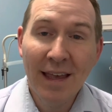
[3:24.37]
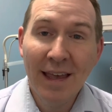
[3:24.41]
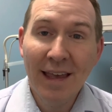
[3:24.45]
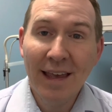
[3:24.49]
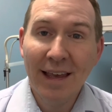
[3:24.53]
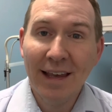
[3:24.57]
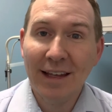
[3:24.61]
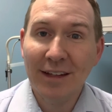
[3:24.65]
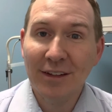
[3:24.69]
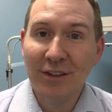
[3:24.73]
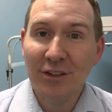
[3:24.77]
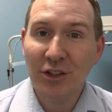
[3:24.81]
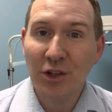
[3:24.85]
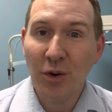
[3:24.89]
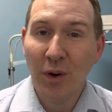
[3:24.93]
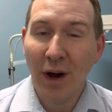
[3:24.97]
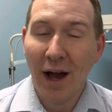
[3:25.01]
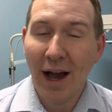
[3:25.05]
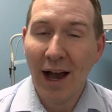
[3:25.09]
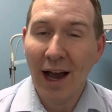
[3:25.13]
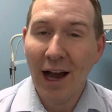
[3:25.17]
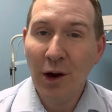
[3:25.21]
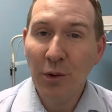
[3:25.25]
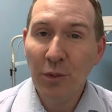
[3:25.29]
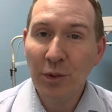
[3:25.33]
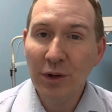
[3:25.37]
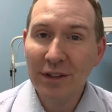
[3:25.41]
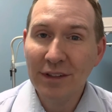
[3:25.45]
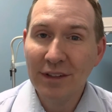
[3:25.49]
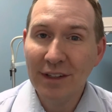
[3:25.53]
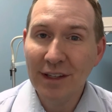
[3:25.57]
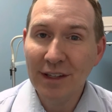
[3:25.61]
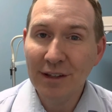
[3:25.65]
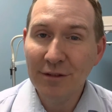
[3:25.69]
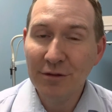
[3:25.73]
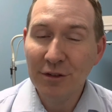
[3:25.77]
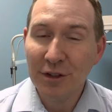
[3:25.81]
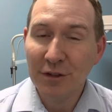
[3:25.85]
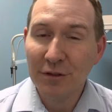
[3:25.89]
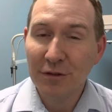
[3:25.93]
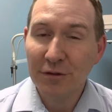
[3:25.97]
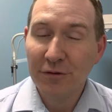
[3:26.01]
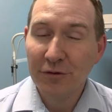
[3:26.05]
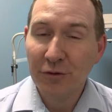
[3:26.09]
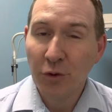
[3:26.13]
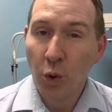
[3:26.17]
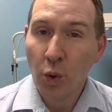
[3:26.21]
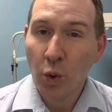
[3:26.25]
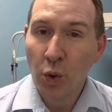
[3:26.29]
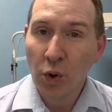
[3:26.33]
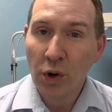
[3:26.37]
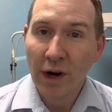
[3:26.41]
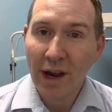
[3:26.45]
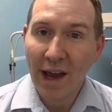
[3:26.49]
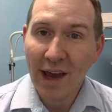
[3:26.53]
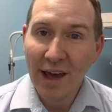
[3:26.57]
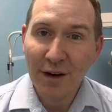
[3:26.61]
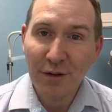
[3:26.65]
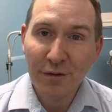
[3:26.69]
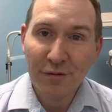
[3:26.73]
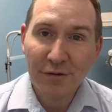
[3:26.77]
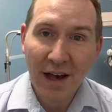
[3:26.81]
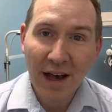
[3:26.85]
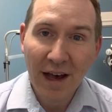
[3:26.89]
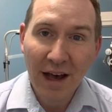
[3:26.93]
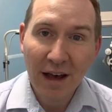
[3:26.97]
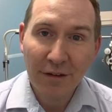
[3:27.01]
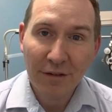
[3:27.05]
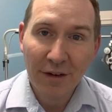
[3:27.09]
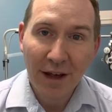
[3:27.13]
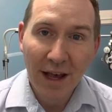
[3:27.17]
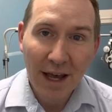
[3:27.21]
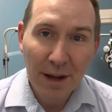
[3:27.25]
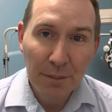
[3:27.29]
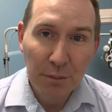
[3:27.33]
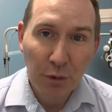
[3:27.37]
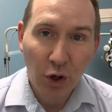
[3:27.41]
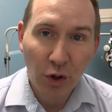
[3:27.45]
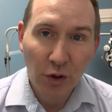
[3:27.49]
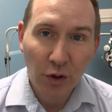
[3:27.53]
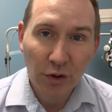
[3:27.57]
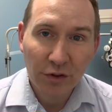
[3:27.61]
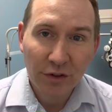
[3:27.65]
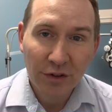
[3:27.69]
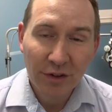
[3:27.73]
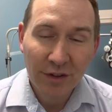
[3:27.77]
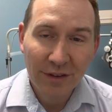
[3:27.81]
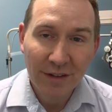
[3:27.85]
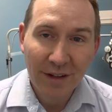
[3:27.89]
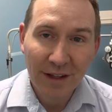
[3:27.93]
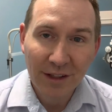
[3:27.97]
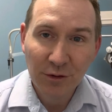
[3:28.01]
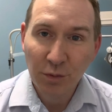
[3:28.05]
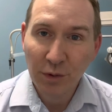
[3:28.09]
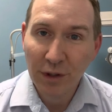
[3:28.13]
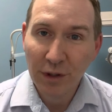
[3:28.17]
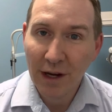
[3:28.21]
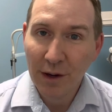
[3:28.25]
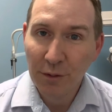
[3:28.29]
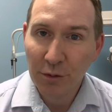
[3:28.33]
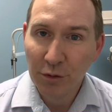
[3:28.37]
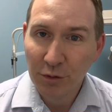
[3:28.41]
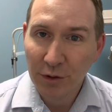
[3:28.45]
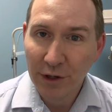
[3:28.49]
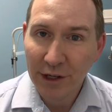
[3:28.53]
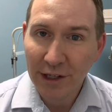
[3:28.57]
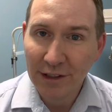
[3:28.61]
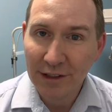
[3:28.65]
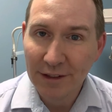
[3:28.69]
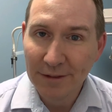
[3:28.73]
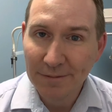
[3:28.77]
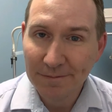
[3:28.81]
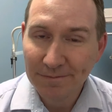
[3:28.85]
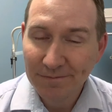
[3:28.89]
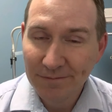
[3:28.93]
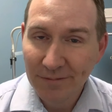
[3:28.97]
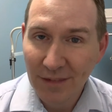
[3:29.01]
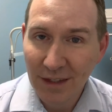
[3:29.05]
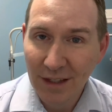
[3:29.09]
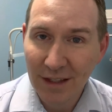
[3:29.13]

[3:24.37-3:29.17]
And so I would give it 4 out of 5 eyeballs. That's what I would rank it.